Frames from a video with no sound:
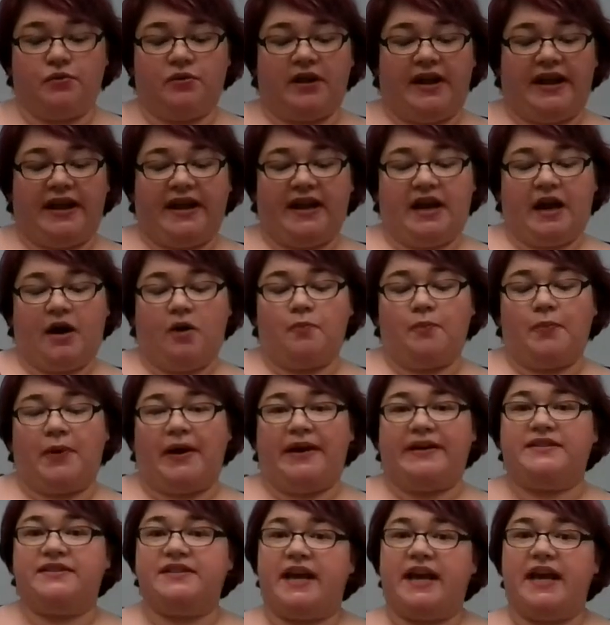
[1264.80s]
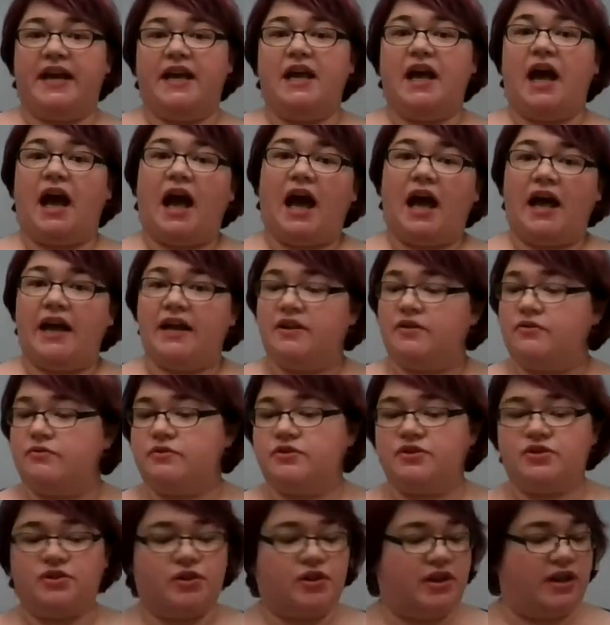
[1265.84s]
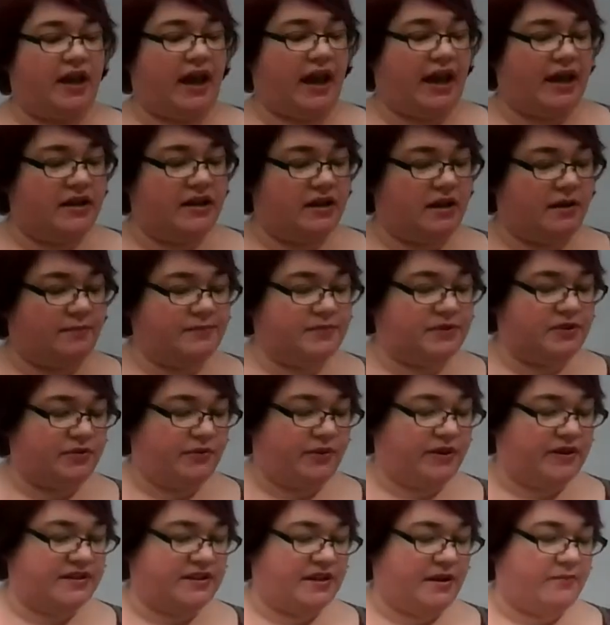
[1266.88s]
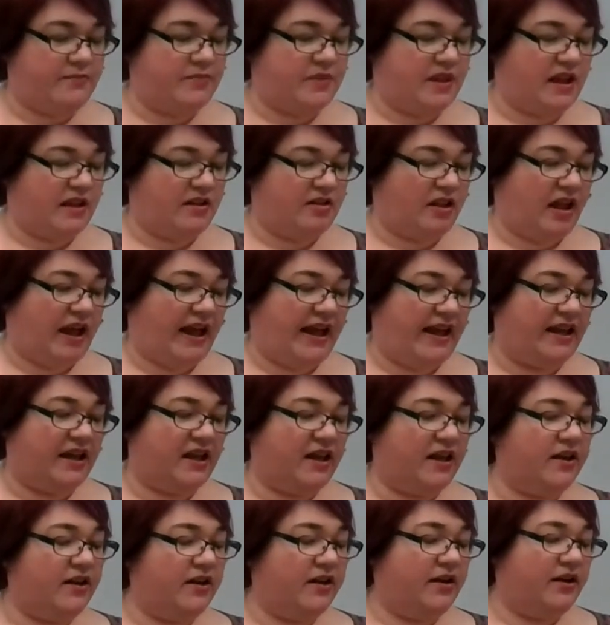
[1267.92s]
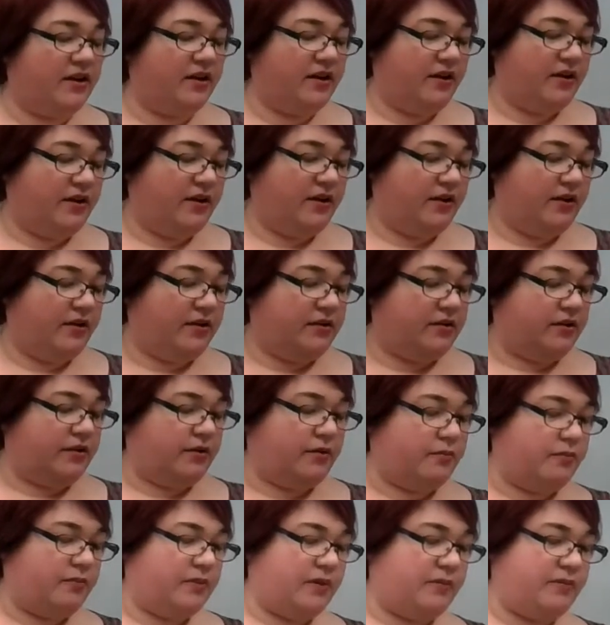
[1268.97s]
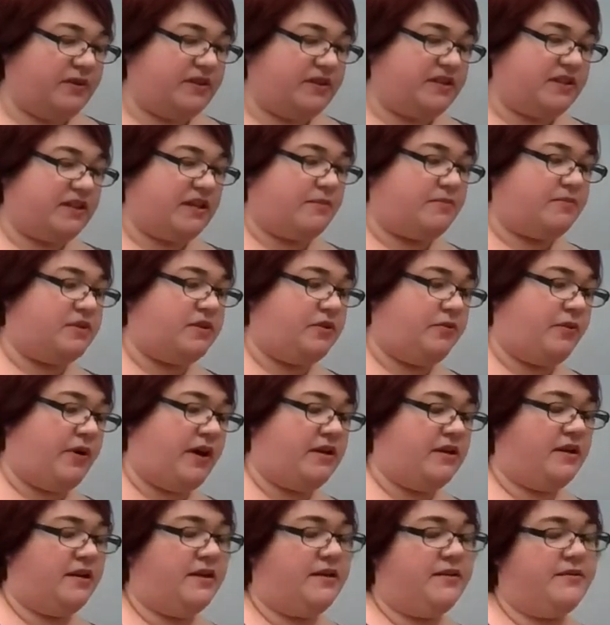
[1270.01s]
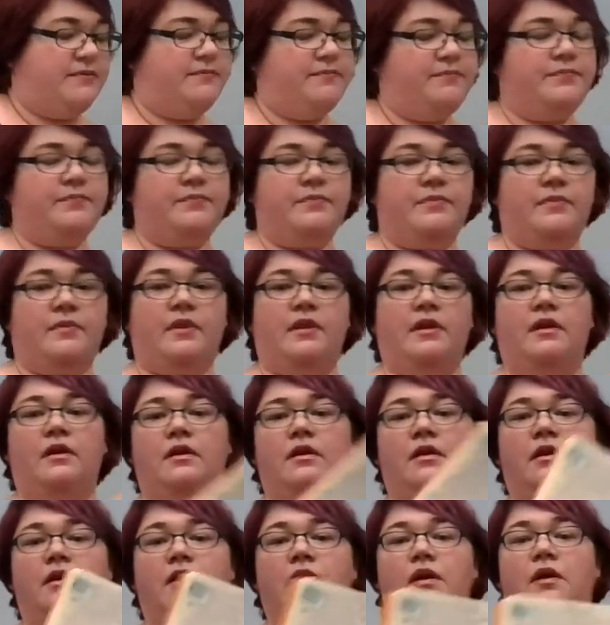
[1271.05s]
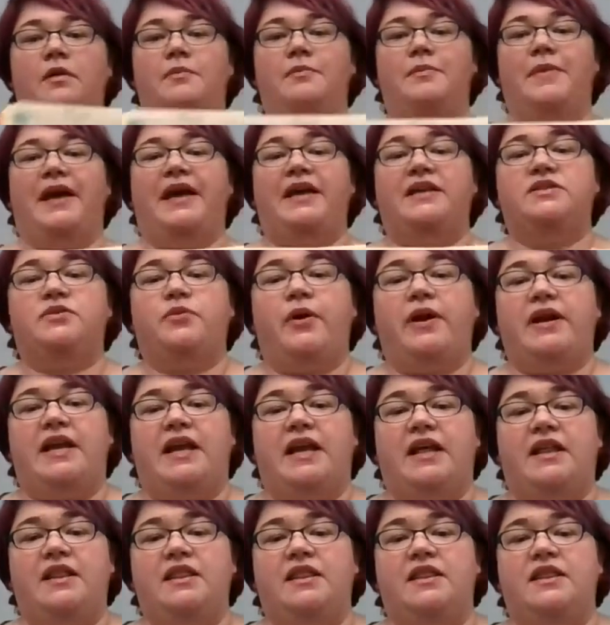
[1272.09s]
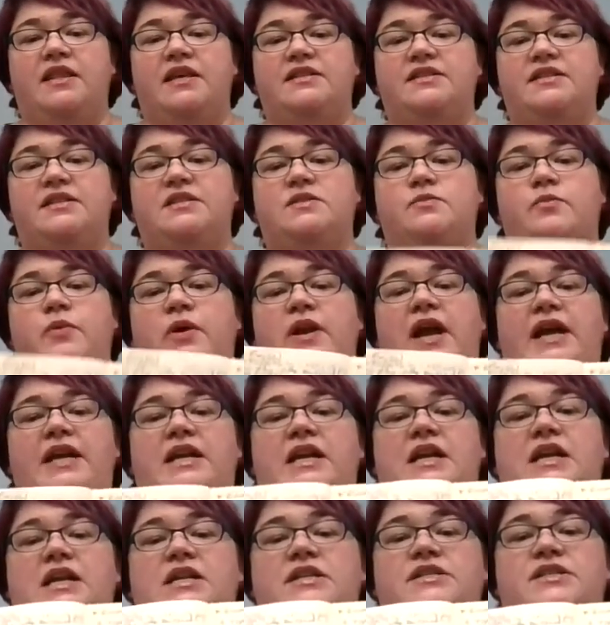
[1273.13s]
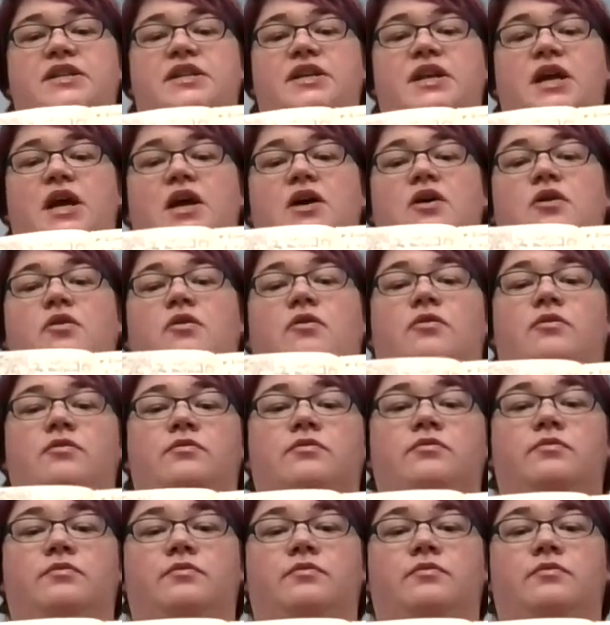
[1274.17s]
lay it out by day. I usually end up doing something like, let me skip to it. May 20th, this is what I needed to know,